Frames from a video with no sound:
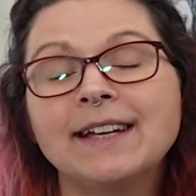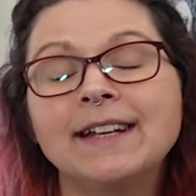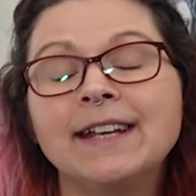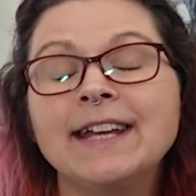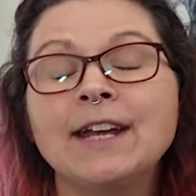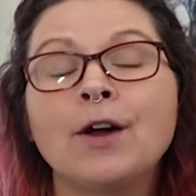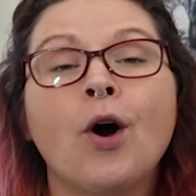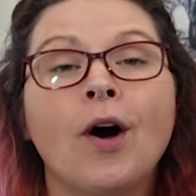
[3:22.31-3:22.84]
and
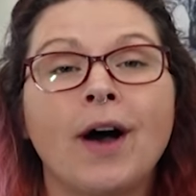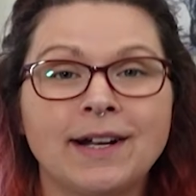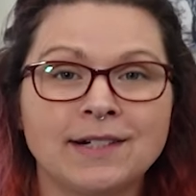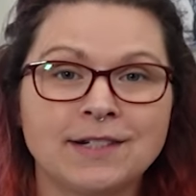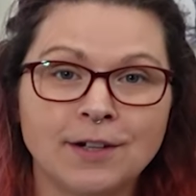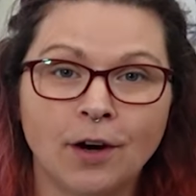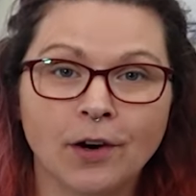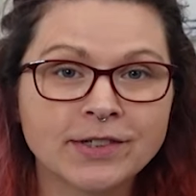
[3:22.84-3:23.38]
E are
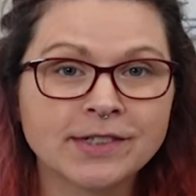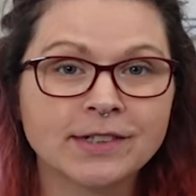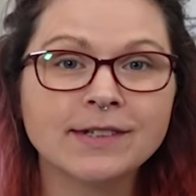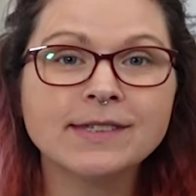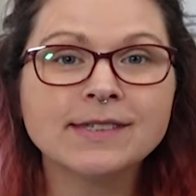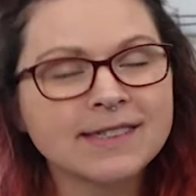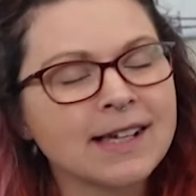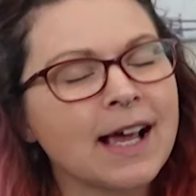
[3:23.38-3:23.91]

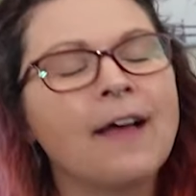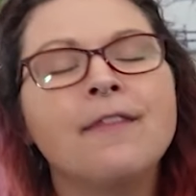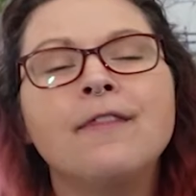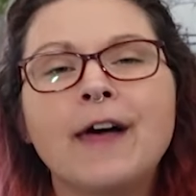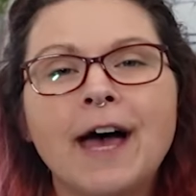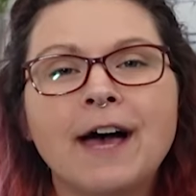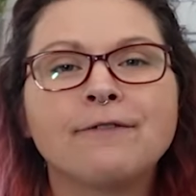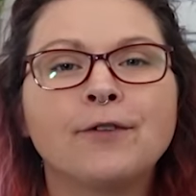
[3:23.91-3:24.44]
antioxidants and
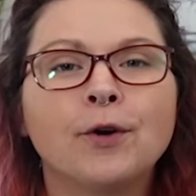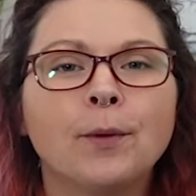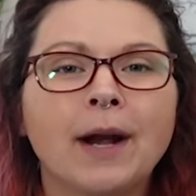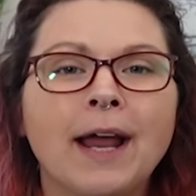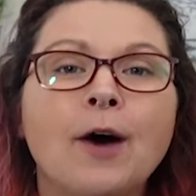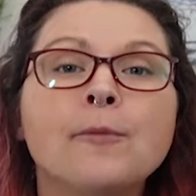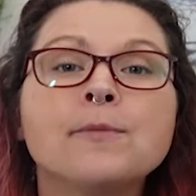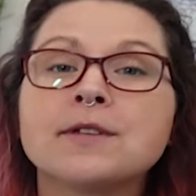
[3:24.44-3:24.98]
therefore will
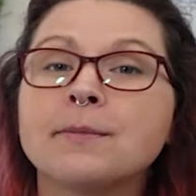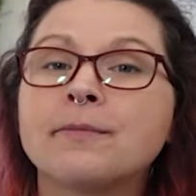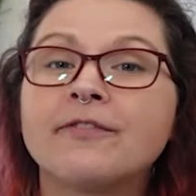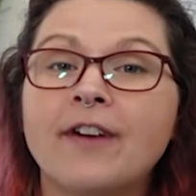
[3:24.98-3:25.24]
help to